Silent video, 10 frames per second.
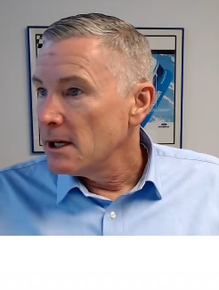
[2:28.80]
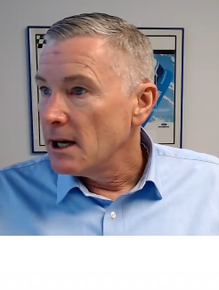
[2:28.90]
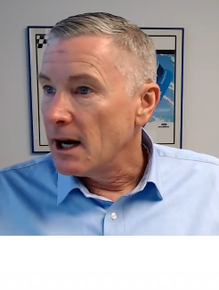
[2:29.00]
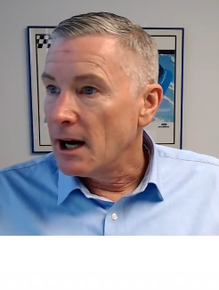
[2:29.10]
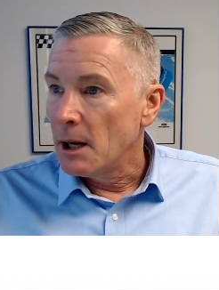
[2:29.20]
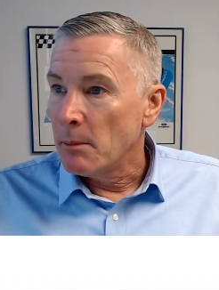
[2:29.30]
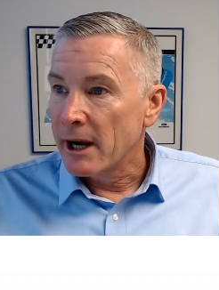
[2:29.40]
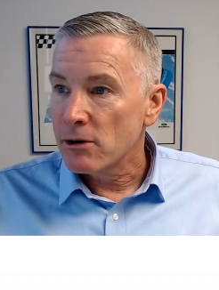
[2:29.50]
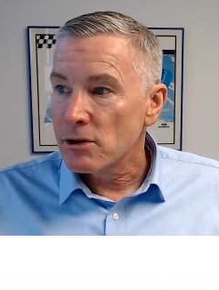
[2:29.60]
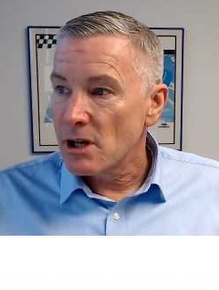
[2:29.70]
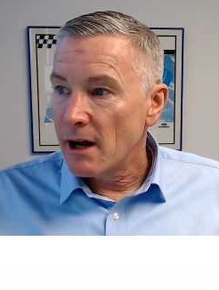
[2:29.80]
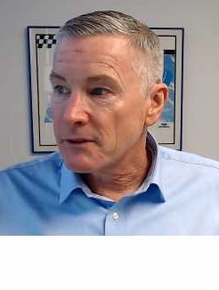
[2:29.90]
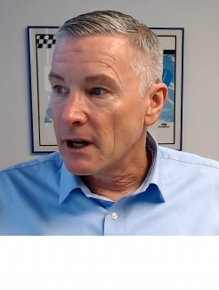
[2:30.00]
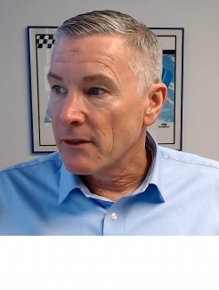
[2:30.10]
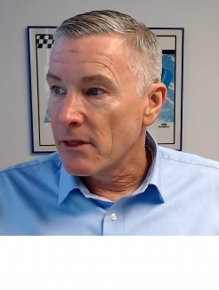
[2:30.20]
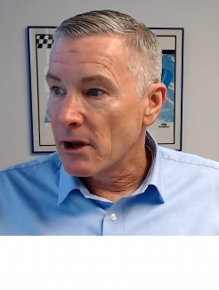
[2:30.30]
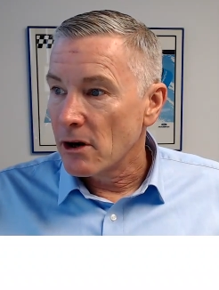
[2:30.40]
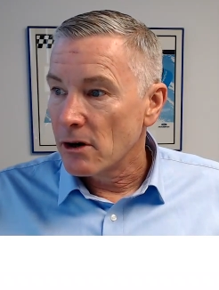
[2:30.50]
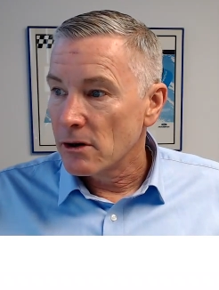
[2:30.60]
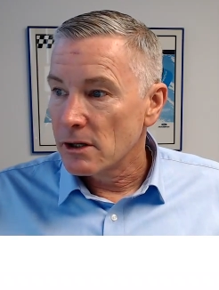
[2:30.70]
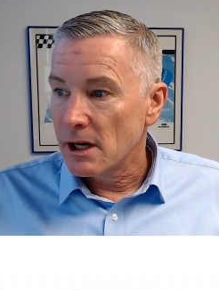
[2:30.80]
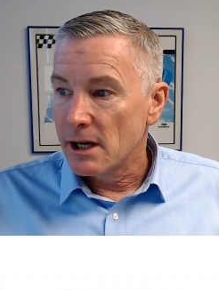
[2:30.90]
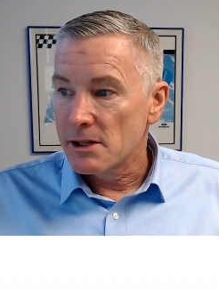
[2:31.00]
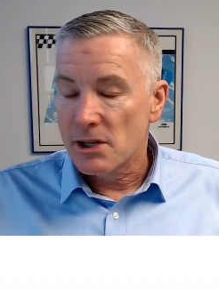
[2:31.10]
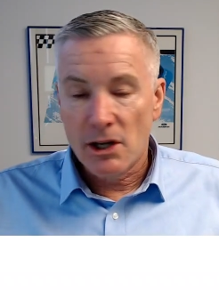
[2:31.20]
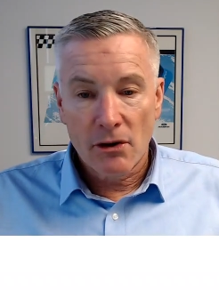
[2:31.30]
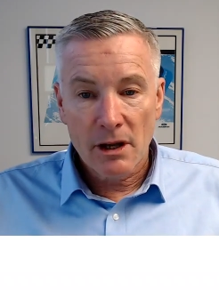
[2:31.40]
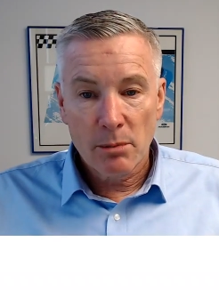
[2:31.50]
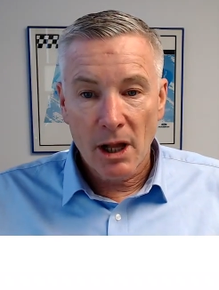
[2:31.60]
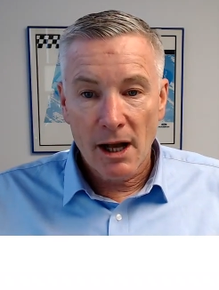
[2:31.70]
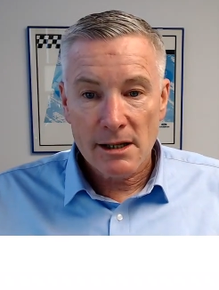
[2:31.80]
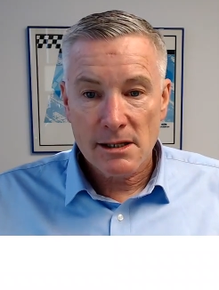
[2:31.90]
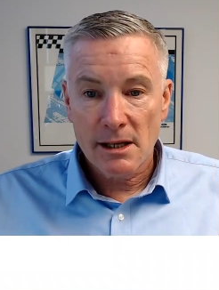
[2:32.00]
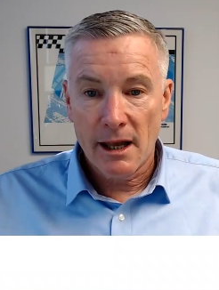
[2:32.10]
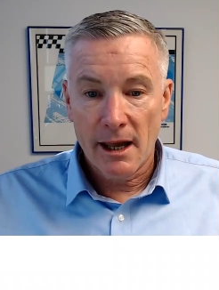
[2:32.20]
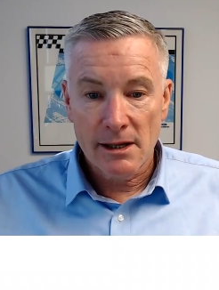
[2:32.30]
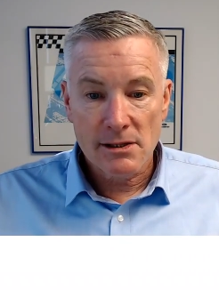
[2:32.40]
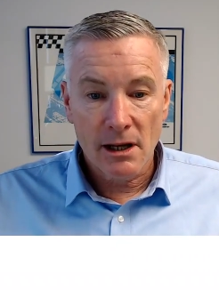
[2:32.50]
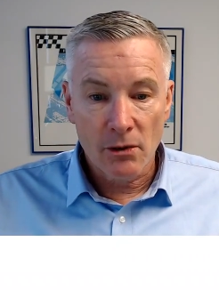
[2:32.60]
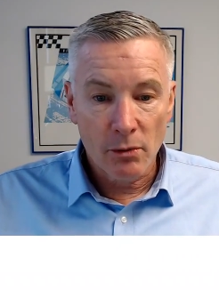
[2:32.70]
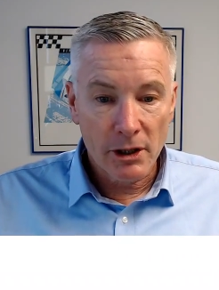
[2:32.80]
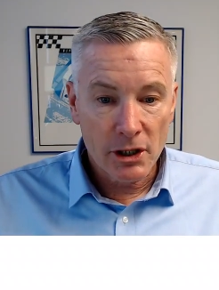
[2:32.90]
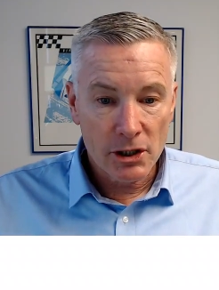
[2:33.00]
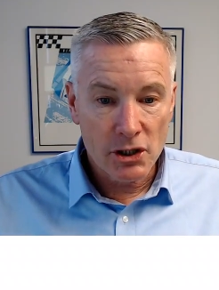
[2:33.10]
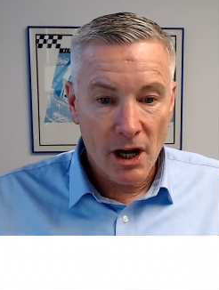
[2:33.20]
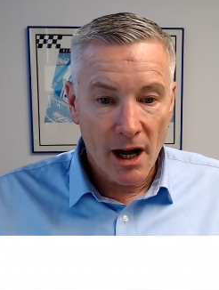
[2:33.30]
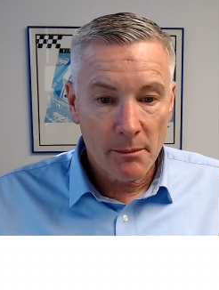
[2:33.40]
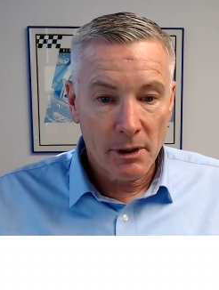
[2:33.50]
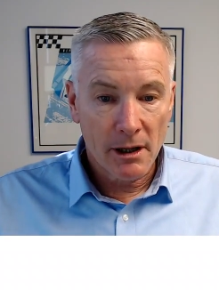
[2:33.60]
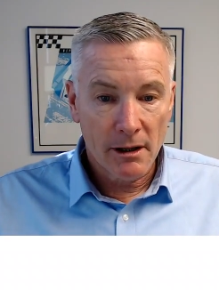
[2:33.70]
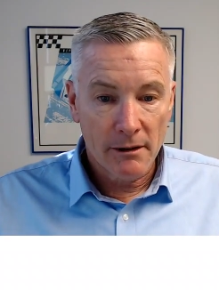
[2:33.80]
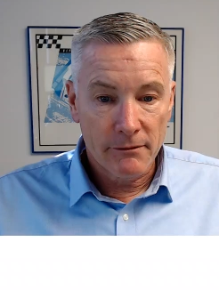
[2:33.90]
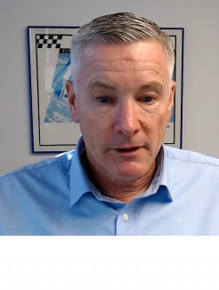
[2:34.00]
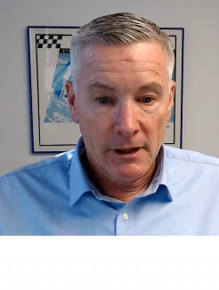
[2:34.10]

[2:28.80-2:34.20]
Microsoft on their security blogs has done a really good job of